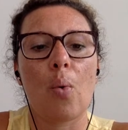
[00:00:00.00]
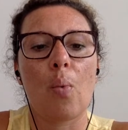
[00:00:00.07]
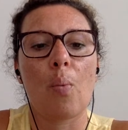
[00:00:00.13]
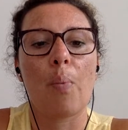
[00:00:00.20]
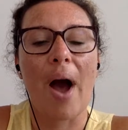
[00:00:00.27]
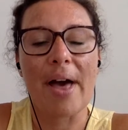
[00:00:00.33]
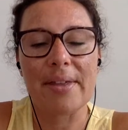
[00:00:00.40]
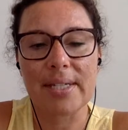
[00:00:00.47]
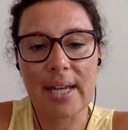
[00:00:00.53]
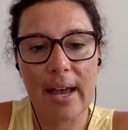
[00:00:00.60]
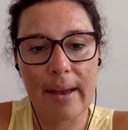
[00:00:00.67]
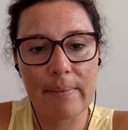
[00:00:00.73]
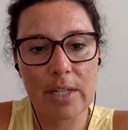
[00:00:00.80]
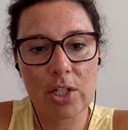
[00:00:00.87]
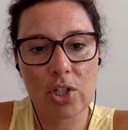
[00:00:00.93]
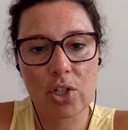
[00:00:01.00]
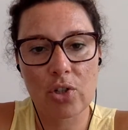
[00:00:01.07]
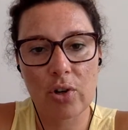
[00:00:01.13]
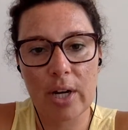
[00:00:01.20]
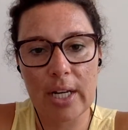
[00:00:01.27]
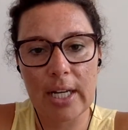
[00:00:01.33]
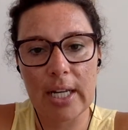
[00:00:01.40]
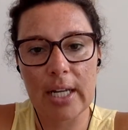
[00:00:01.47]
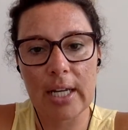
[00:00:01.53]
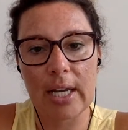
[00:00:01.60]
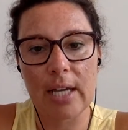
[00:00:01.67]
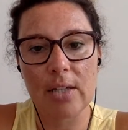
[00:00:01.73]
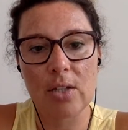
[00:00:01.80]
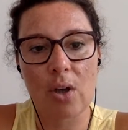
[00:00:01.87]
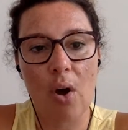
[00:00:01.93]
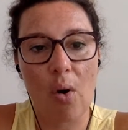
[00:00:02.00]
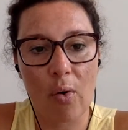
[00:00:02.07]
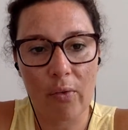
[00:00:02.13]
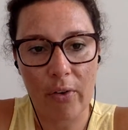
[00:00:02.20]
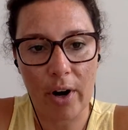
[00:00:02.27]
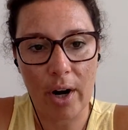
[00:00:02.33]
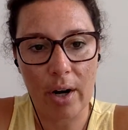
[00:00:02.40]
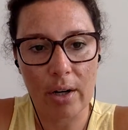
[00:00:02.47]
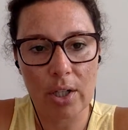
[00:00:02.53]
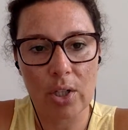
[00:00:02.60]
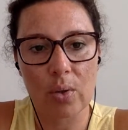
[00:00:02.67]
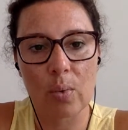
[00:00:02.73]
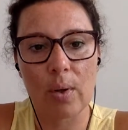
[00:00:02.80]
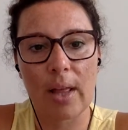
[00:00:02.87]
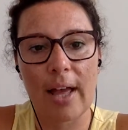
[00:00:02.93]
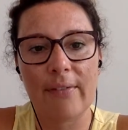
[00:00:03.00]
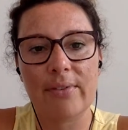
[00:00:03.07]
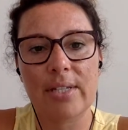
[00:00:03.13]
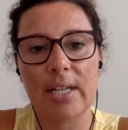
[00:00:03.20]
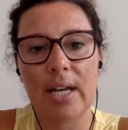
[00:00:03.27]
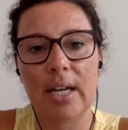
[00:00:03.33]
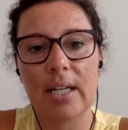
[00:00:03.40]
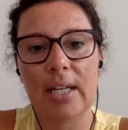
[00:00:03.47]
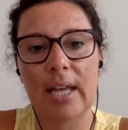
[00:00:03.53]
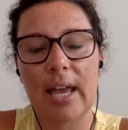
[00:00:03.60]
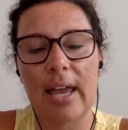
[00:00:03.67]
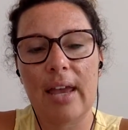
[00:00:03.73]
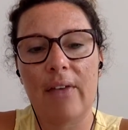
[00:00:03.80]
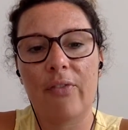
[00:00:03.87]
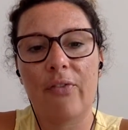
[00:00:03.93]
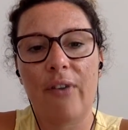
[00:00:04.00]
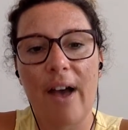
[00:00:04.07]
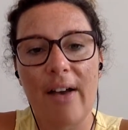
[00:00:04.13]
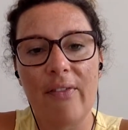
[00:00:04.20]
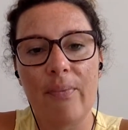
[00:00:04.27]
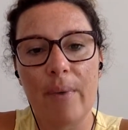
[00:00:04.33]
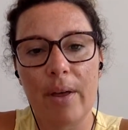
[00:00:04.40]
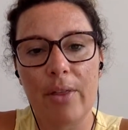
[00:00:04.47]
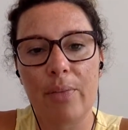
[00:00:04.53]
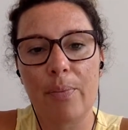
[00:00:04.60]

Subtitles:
By the time this training is over, you will have done a 5-month